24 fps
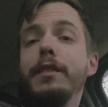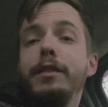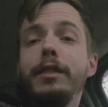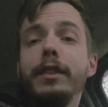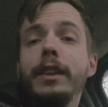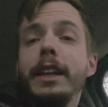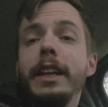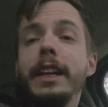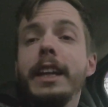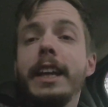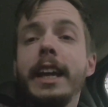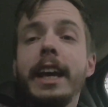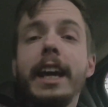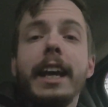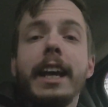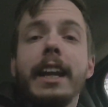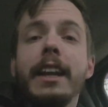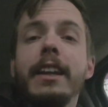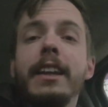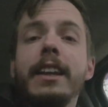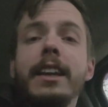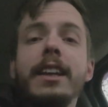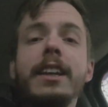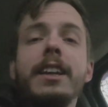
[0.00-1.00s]
fleet again,
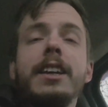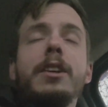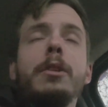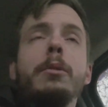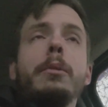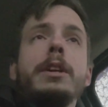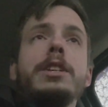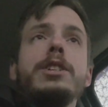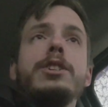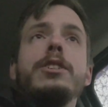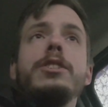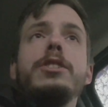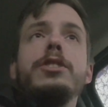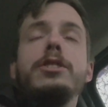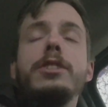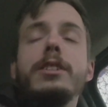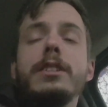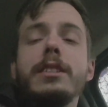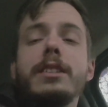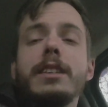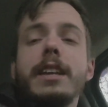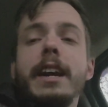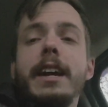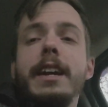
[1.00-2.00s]
which is
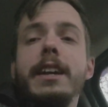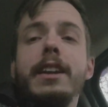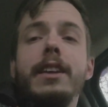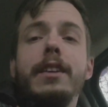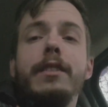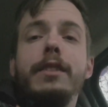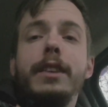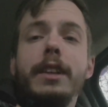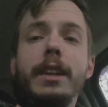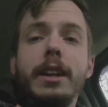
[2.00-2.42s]
just kind of,